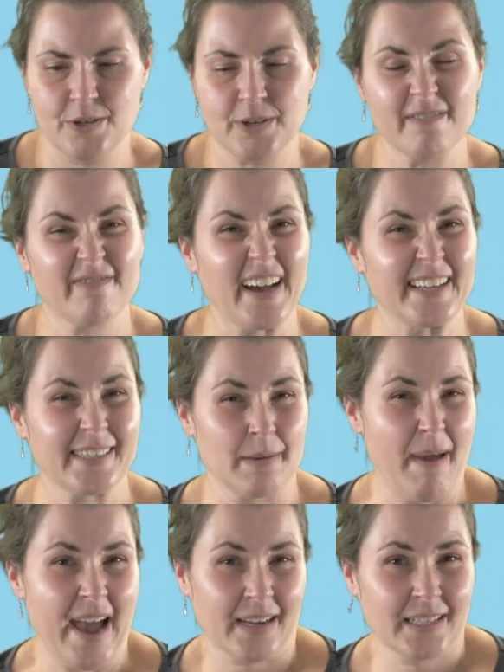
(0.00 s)
you can find
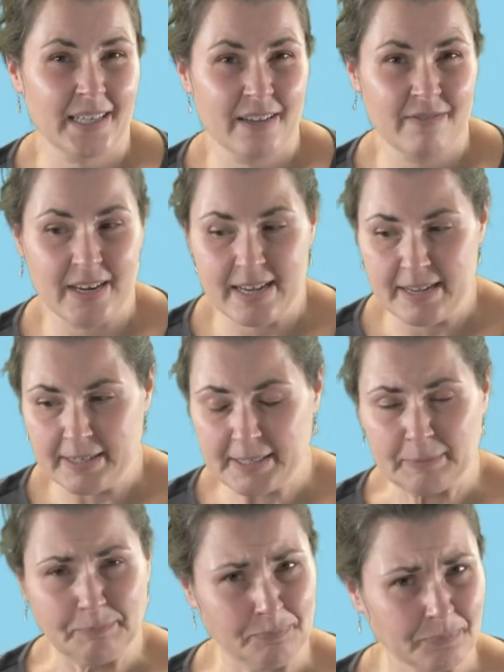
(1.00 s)
some
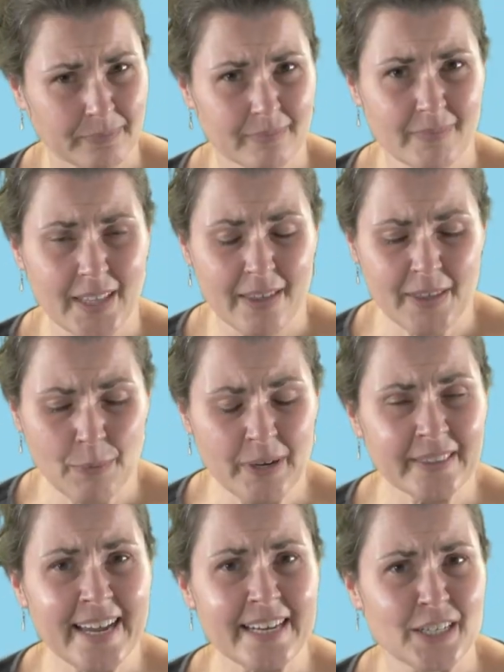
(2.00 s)
activities that
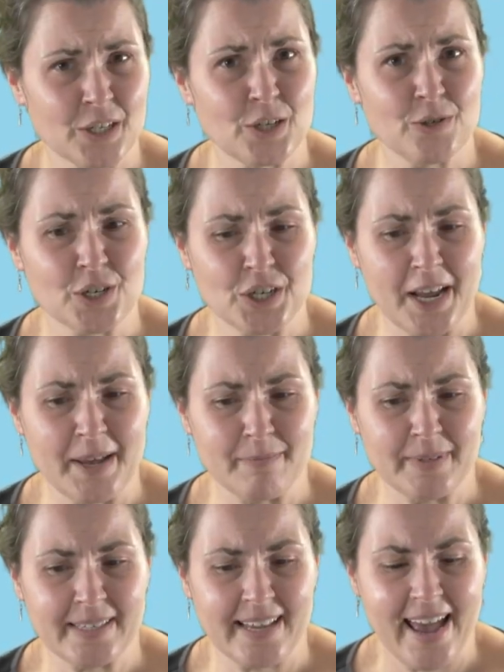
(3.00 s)
relate to
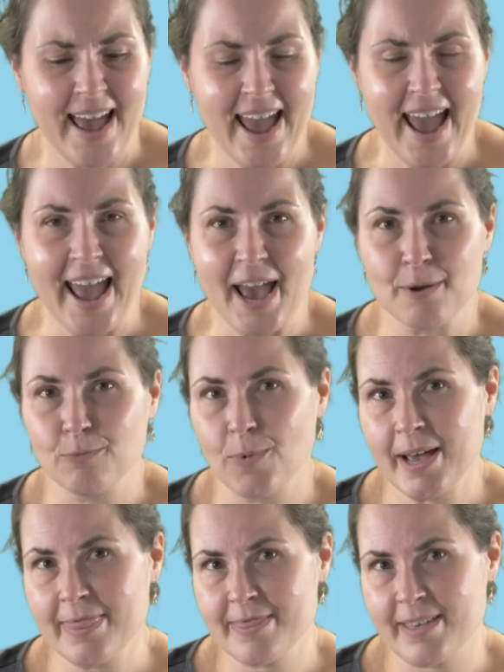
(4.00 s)
shapes. And
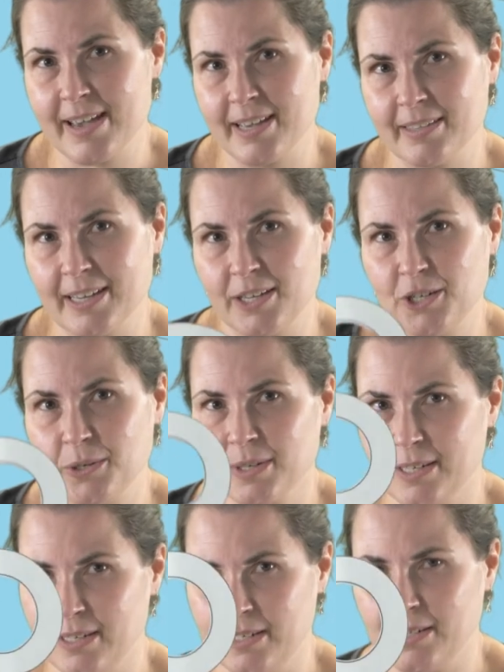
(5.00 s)
one thing that you
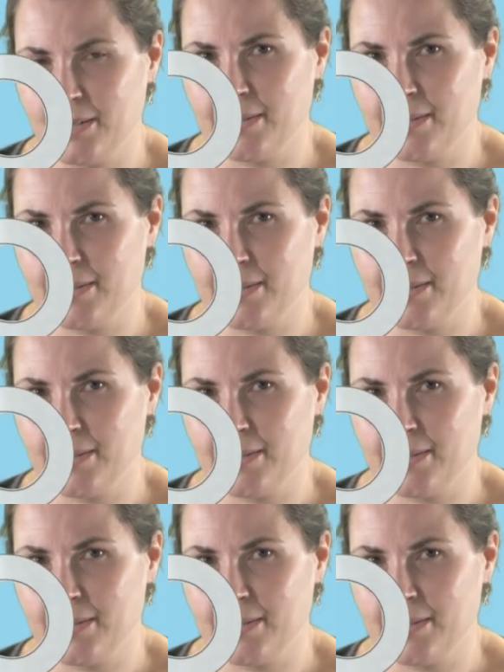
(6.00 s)
can do